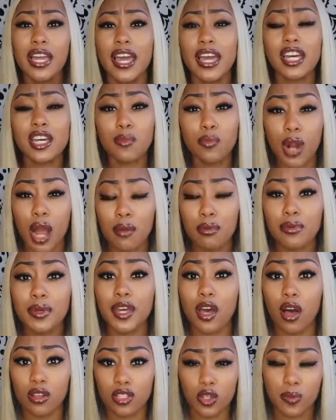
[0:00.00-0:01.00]
It could
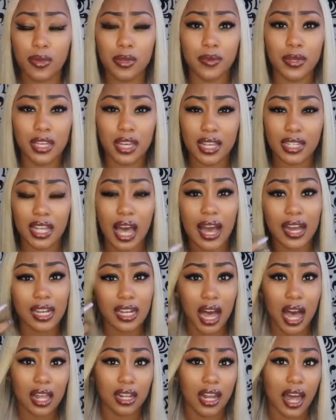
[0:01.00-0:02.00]
probably also be because I
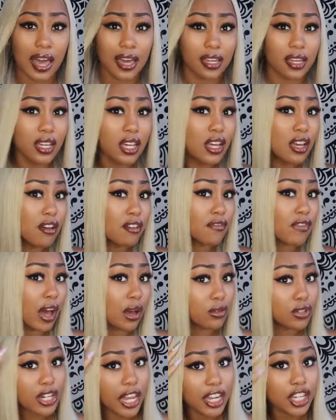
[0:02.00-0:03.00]
got like
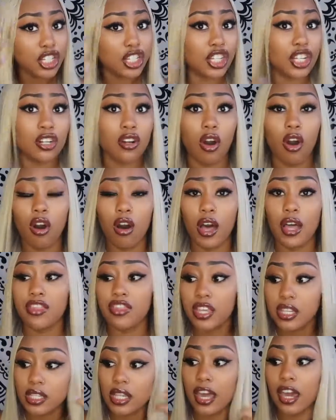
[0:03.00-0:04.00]
foundation
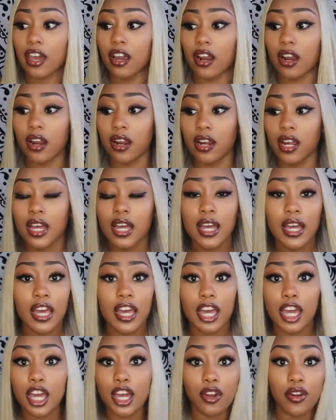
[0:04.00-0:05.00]
on this hair
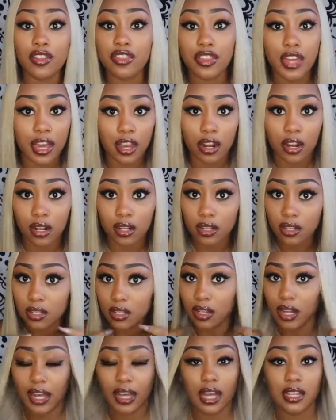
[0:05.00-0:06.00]
here and there.
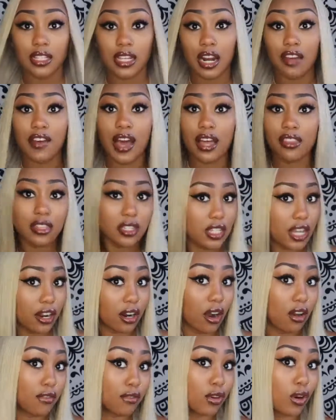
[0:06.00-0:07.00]
Like I said, I've had this
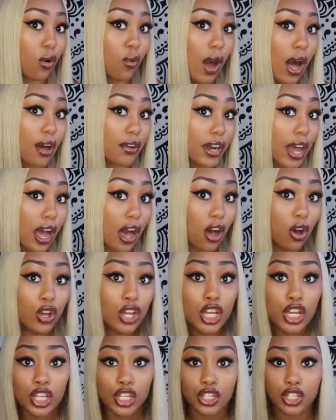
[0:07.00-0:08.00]
hair on for a while
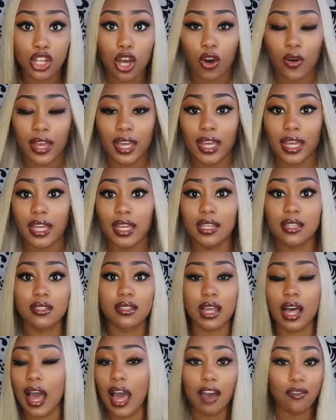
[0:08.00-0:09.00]
now, so it
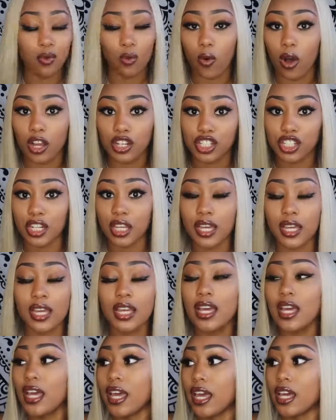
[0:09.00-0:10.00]
is, I haven't washed it
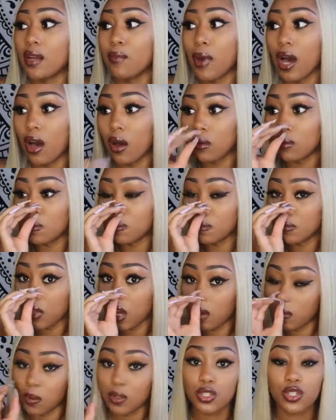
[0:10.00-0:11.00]
in about
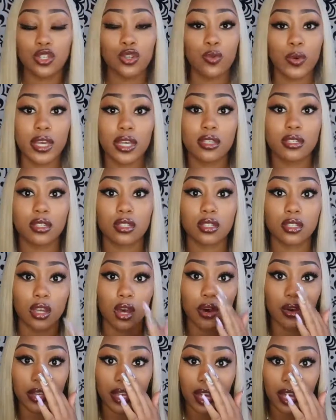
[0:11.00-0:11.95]
almost 2 weeks, so